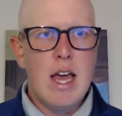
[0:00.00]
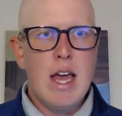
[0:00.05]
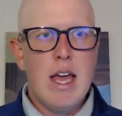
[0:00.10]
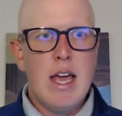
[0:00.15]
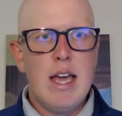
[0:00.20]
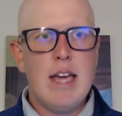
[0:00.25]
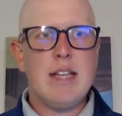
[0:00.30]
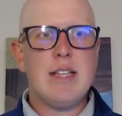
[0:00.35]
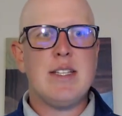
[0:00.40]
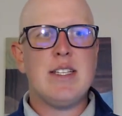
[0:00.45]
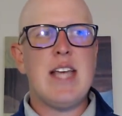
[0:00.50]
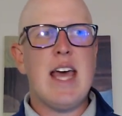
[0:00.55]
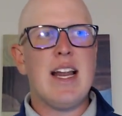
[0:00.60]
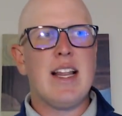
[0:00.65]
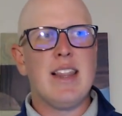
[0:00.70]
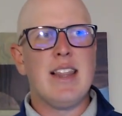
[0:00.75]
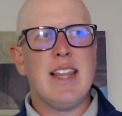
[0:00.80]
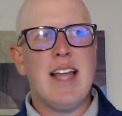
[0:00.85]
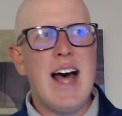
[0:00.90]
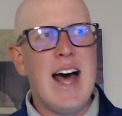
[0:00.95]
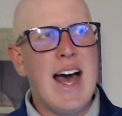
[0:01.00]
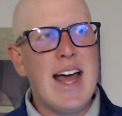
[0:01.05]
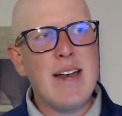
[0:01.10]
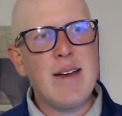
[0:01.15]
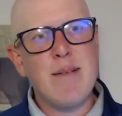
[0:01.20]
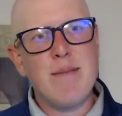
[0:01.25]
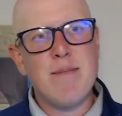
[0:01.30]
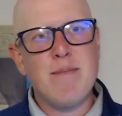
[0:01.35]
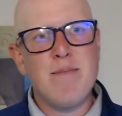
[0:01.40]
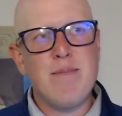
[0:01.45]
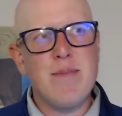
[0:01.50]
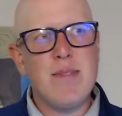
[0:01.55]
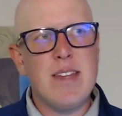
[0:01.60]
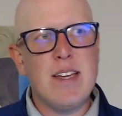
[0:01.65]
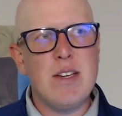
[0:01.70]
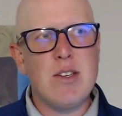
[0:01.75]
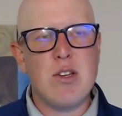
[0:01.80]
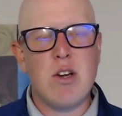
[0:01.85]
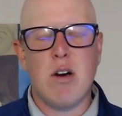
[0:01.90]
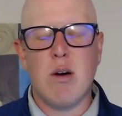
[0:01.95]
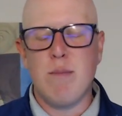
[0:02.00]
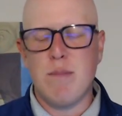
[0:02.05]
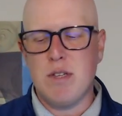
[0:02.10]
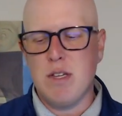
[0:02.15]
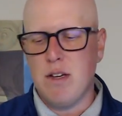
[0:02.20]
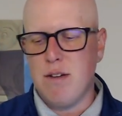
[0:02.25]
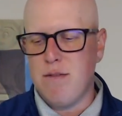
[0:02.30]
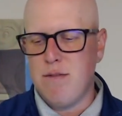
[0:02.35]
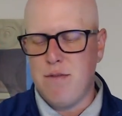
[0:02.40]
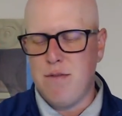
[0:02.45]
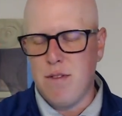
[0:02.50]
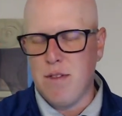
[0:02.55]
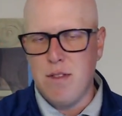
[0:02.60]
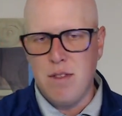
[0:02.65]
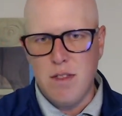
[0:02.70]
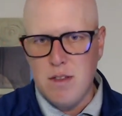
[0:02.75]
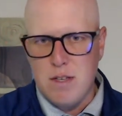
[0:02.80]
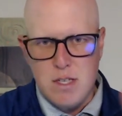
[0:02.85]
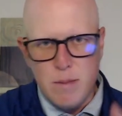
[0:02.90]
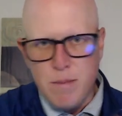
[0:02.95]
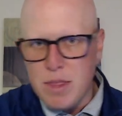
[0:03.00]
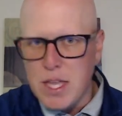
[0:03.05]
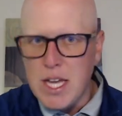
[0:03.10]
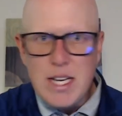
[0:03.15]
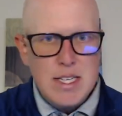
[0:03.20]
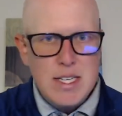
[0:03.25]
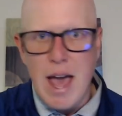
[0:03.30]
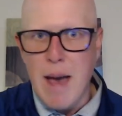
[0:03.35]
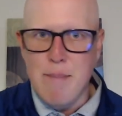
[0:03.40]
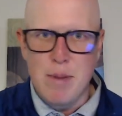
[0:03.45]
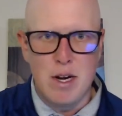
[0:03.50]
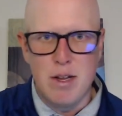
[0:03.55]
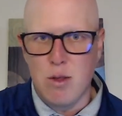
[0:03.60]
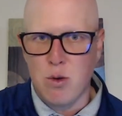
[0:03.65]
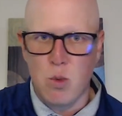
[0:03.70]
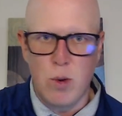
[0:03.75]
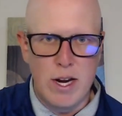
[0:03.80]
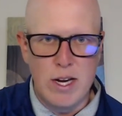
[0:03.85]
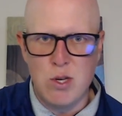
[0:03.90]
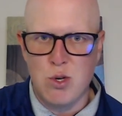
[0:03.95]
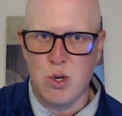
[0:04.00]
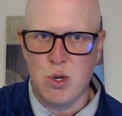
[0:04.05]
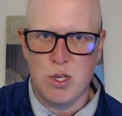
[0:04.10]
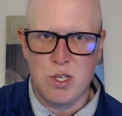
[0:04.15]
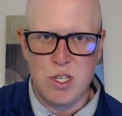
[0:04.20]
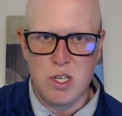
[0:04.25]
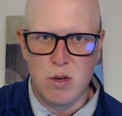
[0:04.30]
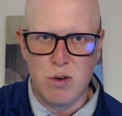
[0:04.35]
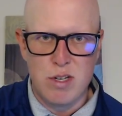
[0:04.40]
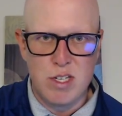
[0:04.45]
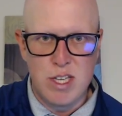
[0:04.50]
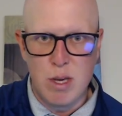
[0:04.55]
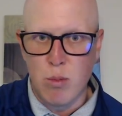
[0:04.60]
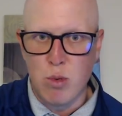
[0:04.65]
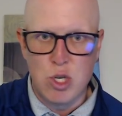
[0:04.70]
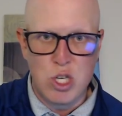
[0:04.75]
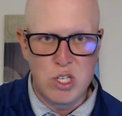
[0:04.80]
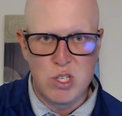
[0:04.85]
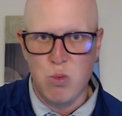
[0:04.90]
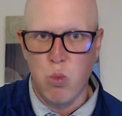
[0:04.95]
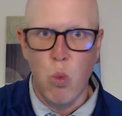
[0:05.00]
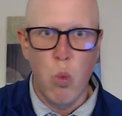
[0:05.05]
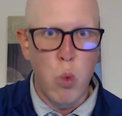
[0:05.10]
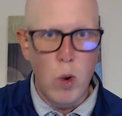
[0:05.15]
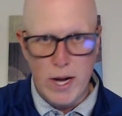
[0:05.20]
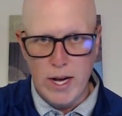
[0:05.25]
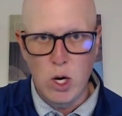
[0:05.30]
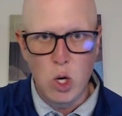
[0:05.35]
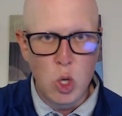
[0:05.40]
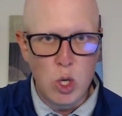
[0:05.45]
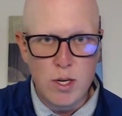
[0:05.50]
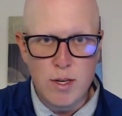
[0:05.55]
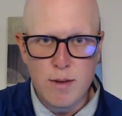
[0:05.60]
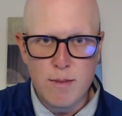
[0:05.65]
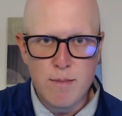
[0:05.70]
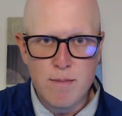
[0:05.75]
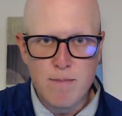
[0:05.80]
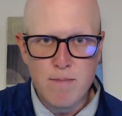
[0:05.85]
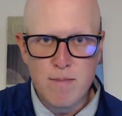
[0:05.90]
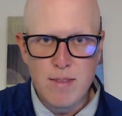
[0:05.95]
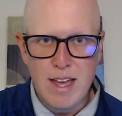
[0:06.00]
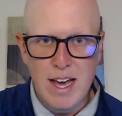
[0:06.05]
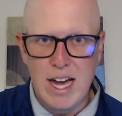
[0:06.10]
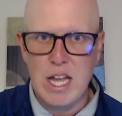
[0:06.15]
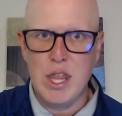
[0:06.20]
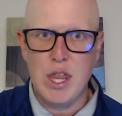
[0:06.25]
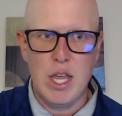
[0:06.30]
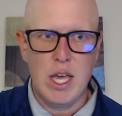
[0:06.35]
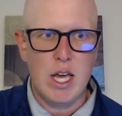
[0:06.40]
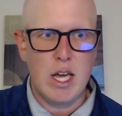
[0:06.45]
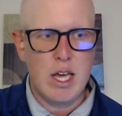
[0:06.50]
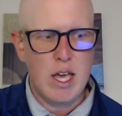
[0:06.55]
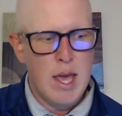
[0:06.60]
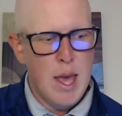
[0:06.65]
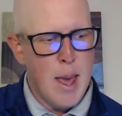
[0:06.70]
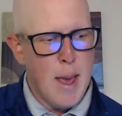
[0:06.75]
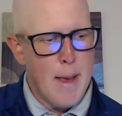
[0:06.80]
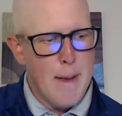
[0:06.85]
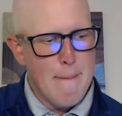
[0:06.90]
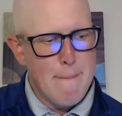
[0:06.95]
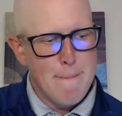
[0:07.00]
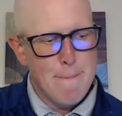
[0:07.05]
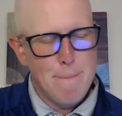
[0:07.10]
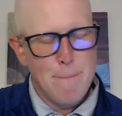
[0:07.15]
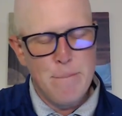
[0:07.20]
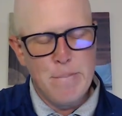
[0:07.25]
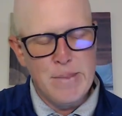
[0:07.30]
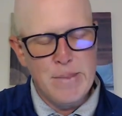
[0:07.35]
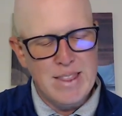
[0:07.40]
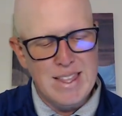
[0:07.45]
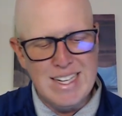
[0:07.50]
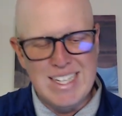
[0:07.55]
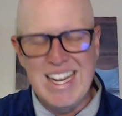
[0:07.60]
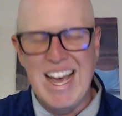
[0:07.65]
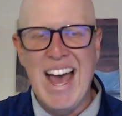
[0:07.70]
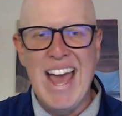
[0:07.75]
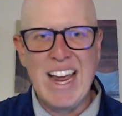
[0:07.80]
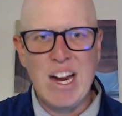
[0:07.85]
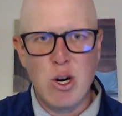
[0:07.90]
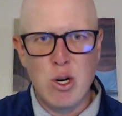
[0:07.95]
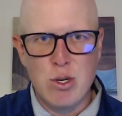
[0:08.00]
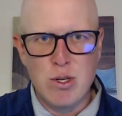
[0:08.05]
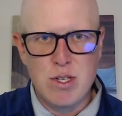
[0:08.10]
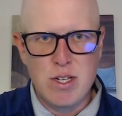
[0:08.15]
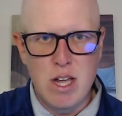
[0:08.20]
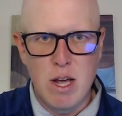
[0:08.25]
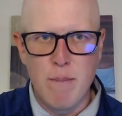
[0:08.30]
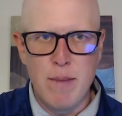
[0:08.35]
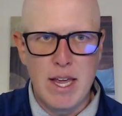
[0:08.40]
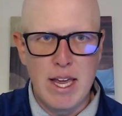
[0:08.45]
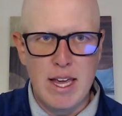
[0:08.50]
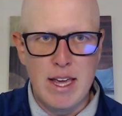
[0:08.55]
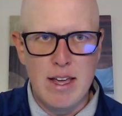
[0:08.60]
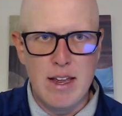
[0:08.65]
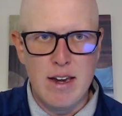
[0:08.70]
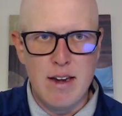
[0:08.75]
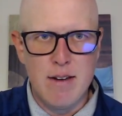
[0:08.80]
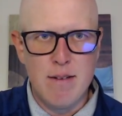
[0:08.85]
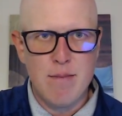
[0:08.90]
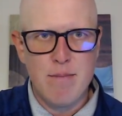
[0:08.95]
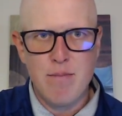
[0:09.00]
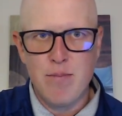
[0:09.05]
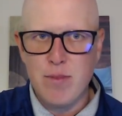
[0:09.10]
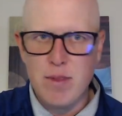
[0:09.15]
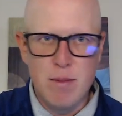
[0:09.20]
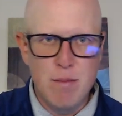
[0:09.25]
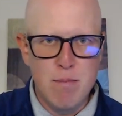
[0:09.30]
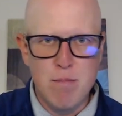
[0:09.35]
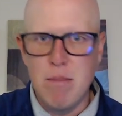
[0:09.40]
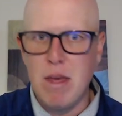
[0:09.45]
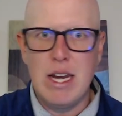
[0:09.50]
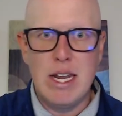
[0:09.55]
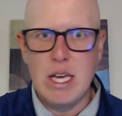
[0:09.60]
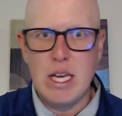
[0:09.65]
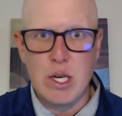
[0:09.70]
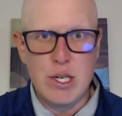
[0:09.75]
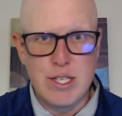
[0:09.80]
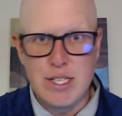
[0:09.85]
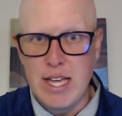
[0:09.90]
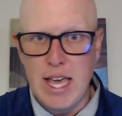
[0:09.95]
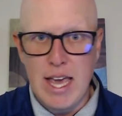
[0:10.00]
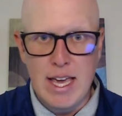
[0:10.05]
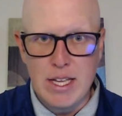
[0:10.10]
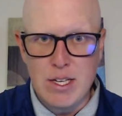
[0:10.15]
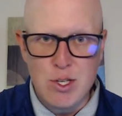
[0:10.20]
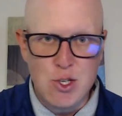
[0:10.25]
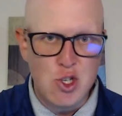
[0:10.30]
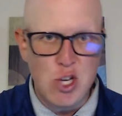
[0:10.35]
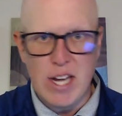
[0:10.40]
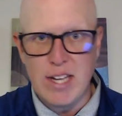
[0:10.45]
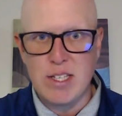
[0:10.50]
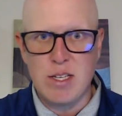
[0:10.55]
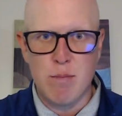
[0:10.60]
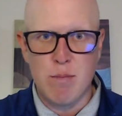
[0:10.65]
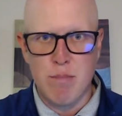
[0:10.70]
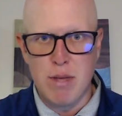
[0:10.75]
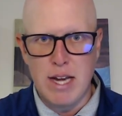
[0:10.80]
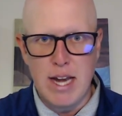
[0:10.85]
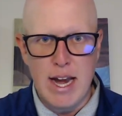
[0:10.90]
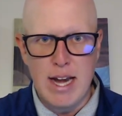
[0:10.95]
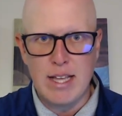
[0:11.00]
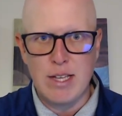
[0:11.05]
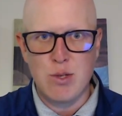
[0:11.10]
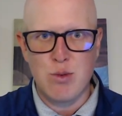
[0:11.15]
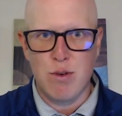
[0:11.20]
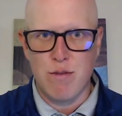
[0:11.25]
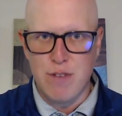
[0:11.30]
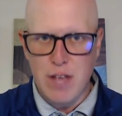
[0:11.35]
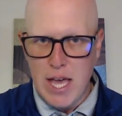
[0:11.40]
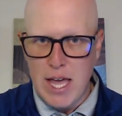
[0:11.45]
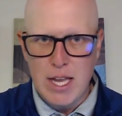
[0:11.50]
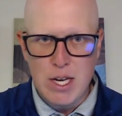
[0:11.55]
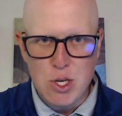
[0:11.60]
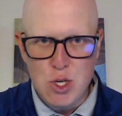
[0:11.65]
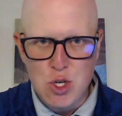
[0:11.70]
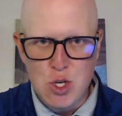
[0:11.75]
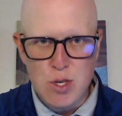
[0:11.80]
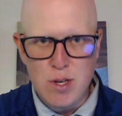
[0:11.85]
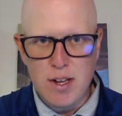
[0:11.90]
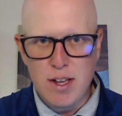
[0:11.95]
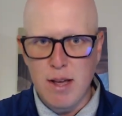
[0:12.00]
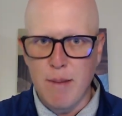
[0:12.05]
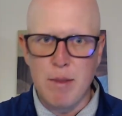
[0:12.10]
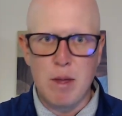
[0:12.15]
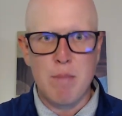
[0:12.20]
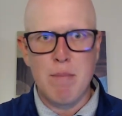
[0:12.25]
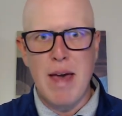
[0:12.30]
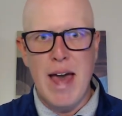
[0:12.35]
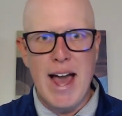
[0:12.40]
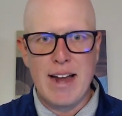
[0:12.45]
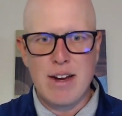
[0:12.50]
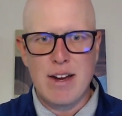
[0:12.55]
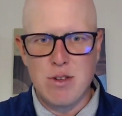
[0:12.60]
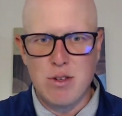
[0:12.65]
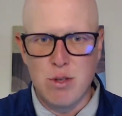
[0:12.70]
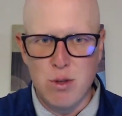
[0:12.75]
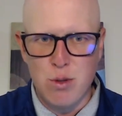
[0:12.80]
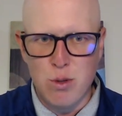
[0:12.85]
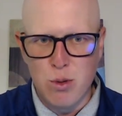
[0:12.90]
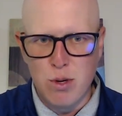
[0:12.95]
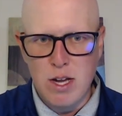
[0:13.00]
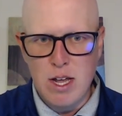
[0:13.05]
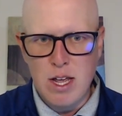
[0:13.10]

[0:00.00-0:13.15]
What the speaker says: It said a lot in terms of some things happened in the Rangers series that were just weird. I think the Tigers coming in, many could say it's Jason Benetti's revenge coming back to